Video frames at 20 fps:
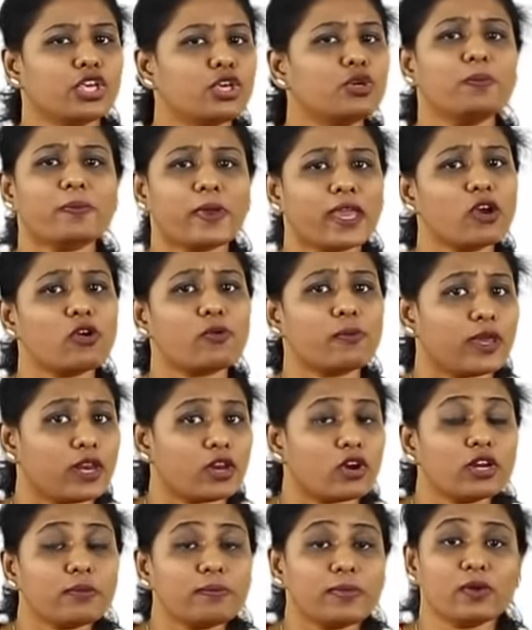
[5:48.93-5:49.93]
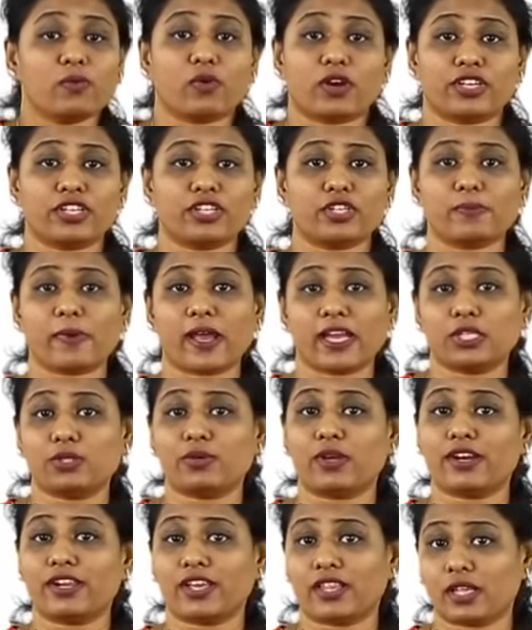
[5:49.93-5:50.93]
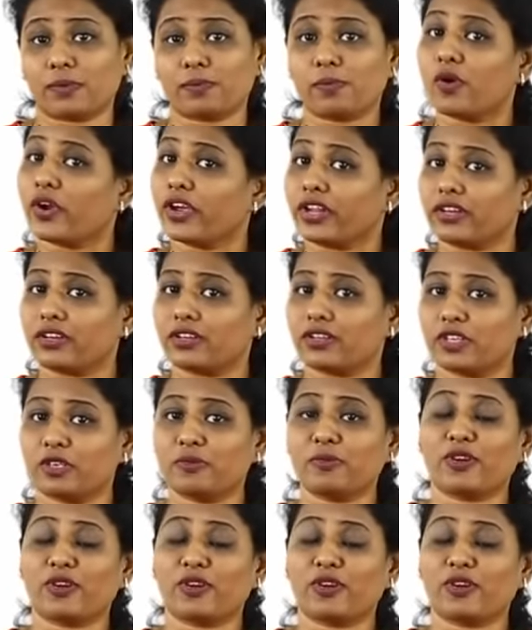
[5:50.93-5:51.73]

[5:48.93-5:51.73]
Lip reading: you may or may not be wanting to buy jewelry at that point.